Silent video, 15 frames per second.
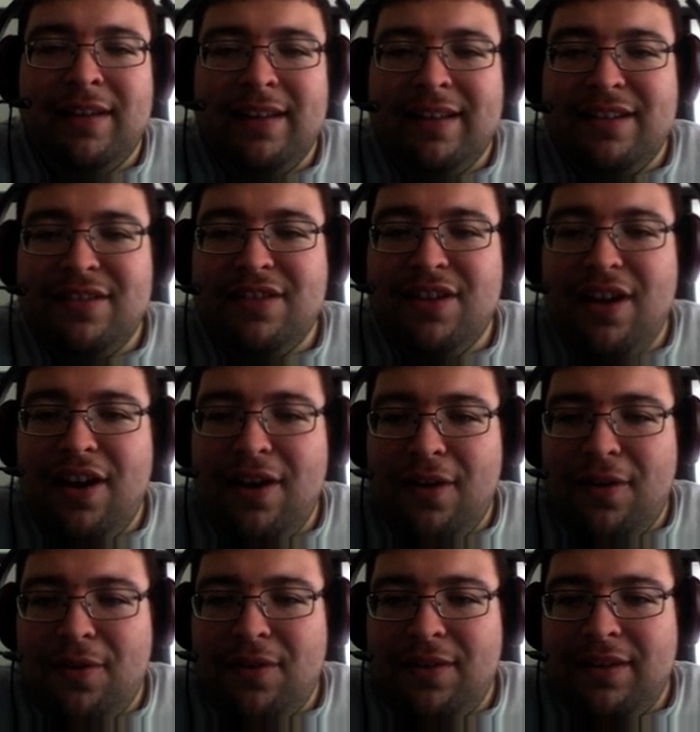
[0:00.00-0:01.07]

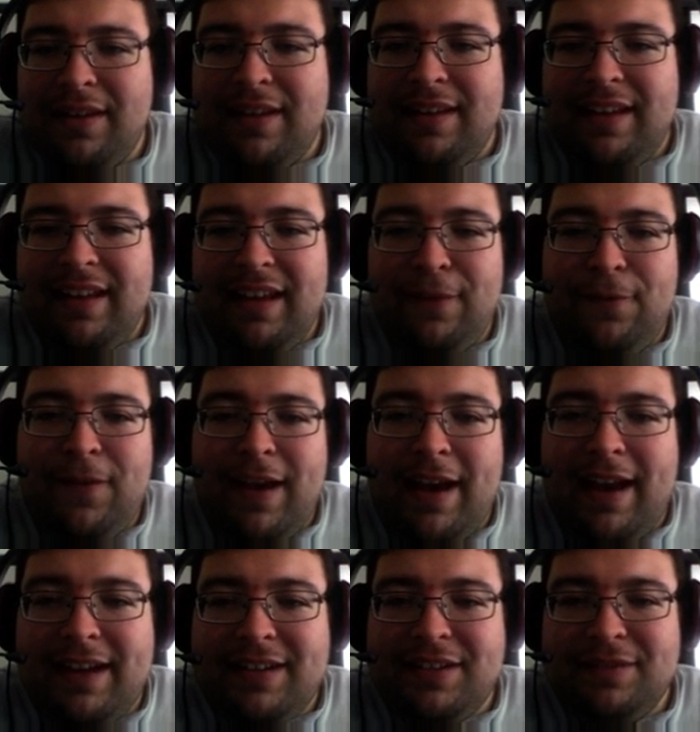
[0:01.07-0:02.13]
No. In
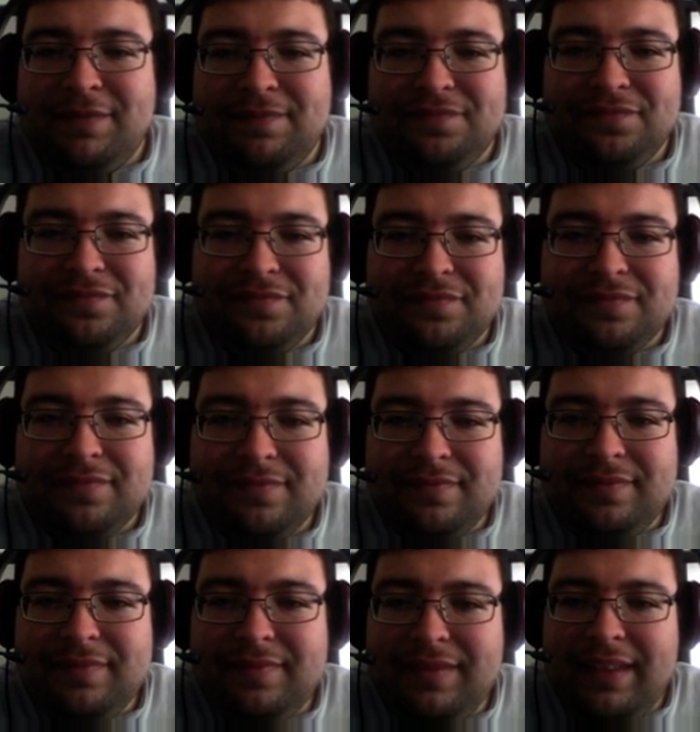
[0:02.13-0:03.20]
fact,
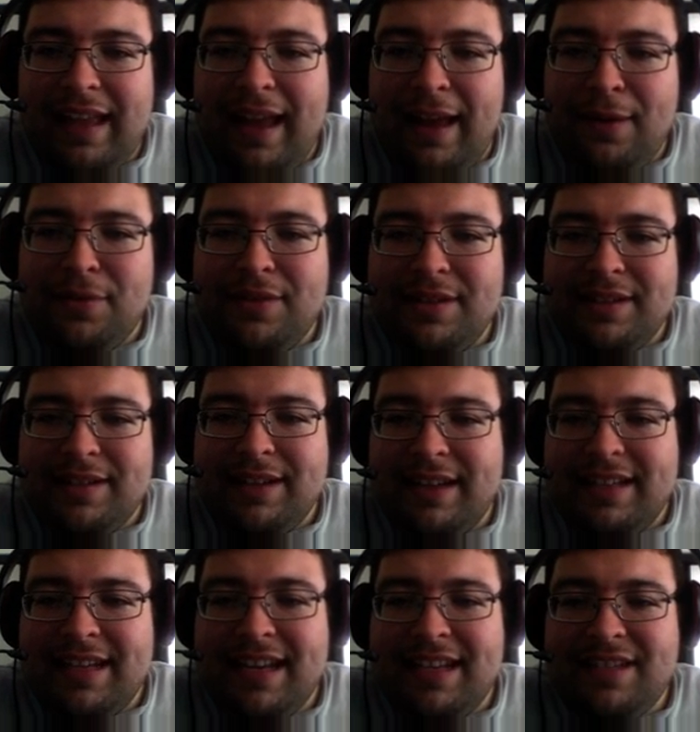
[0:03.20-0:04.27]
I would
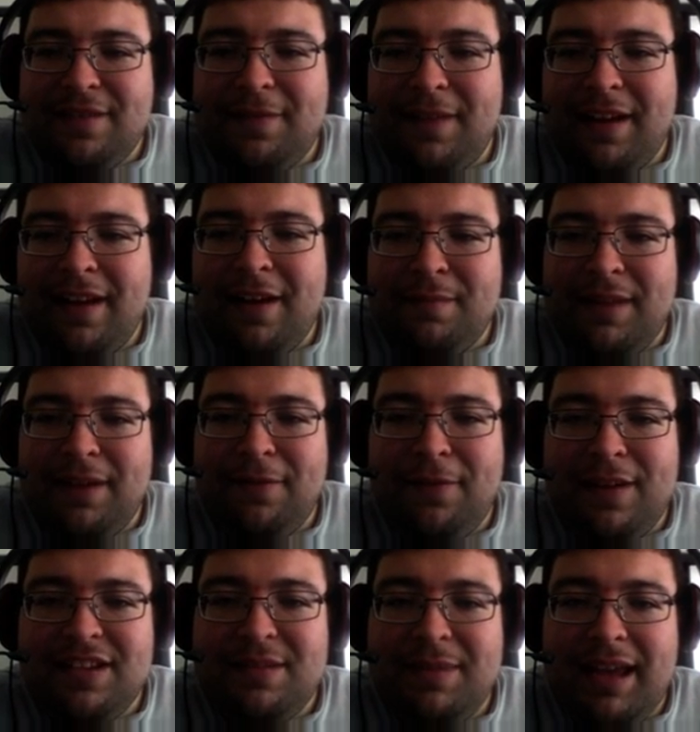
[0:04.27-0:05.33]
testify on my friend's
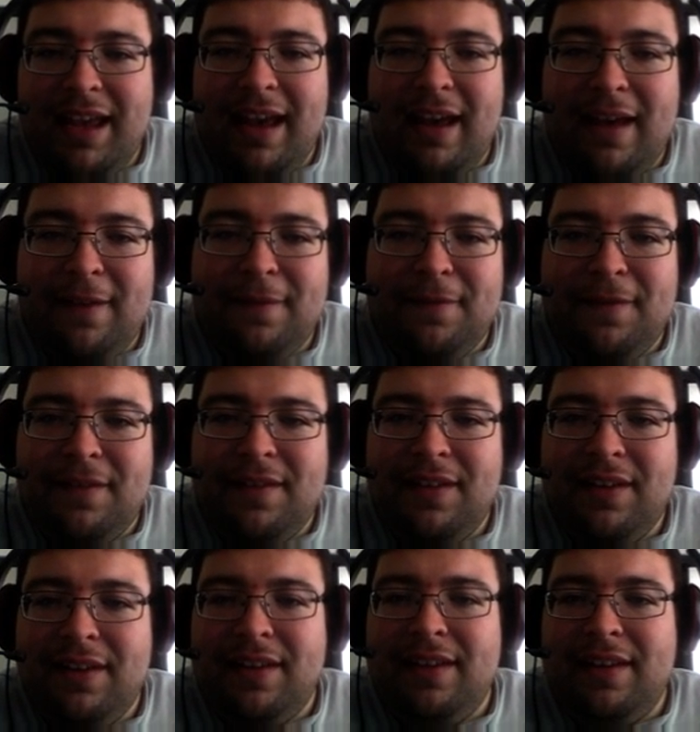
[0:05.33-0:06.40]
behalf.
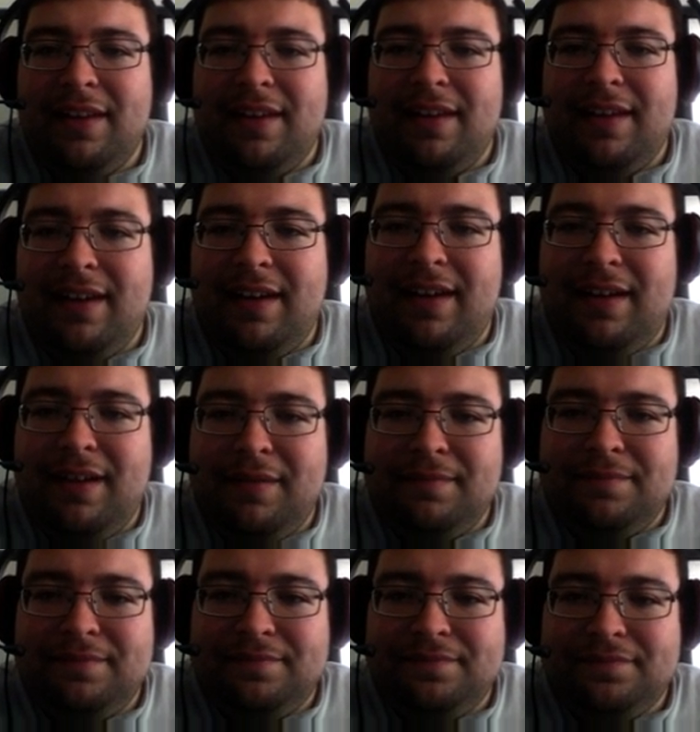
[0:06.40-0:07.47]

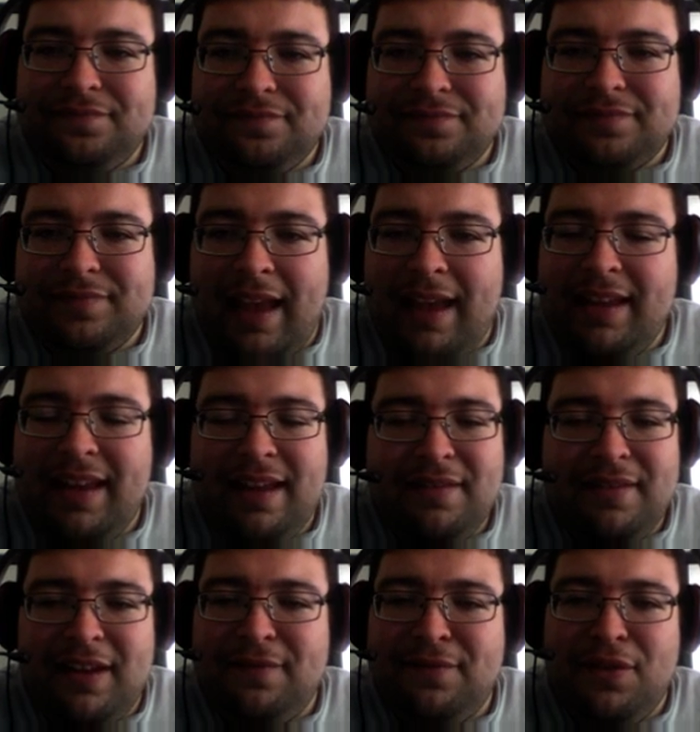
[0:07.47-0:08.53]
I
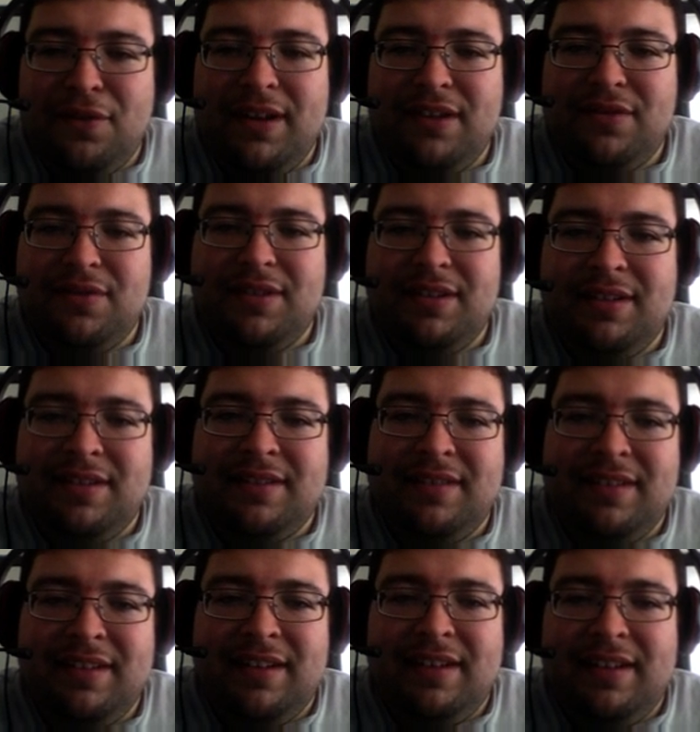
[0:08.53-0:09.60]
have no interest
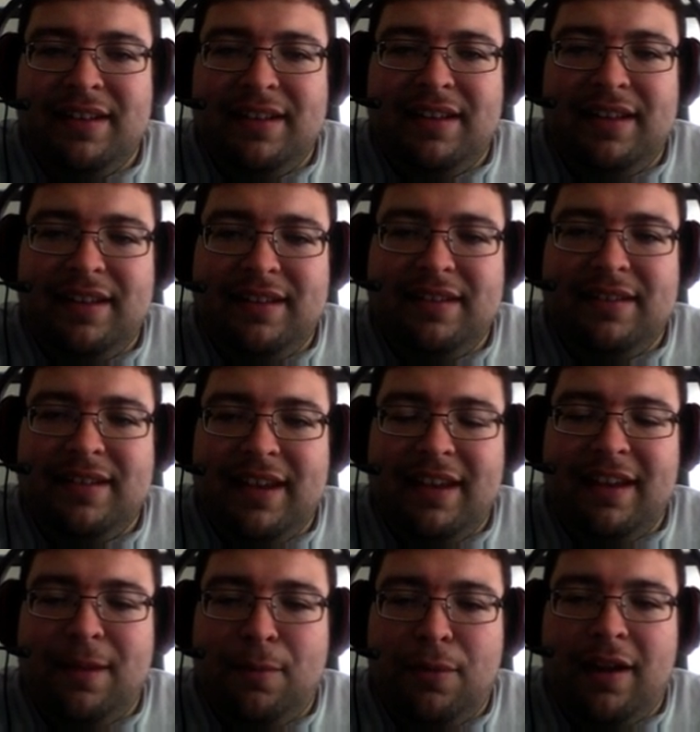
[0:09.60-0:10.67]
in taking a
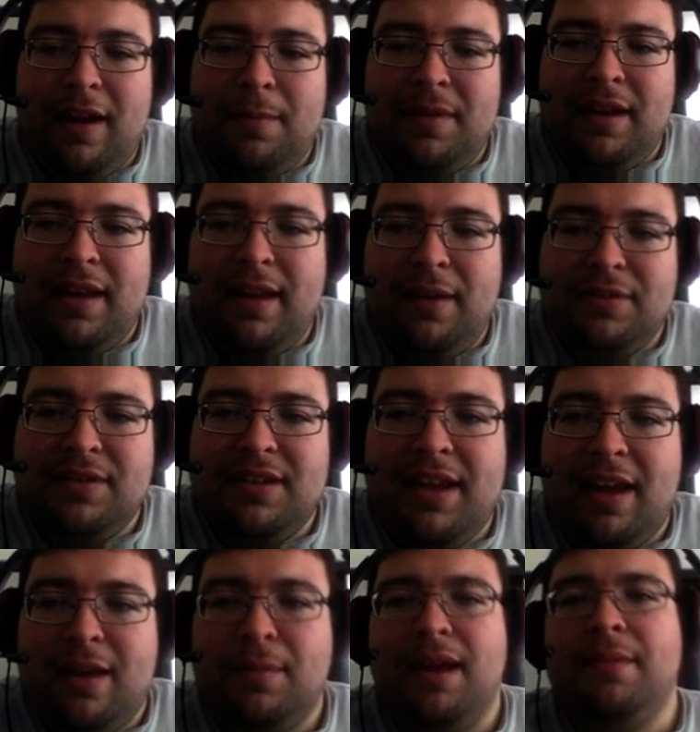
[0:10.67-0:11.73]
bribe, and I will stand
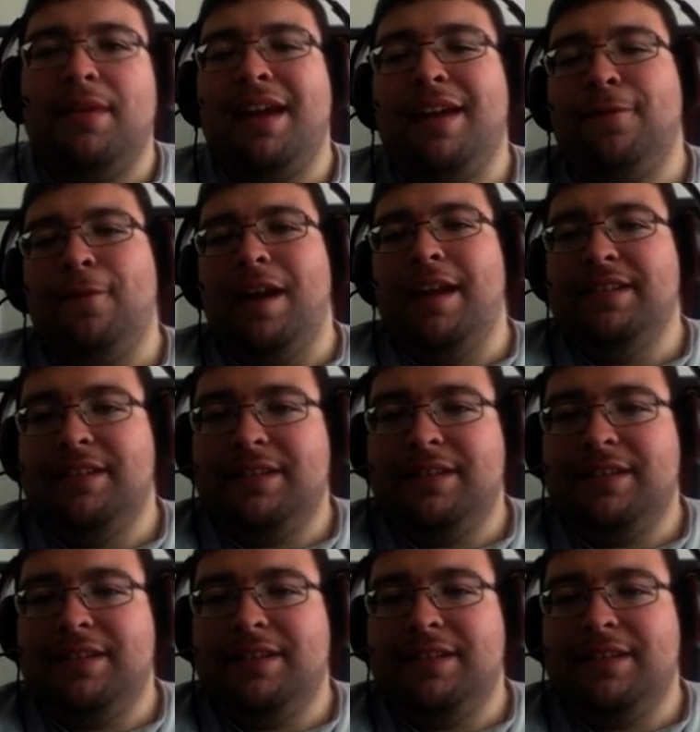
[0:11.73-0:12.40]
by my friends.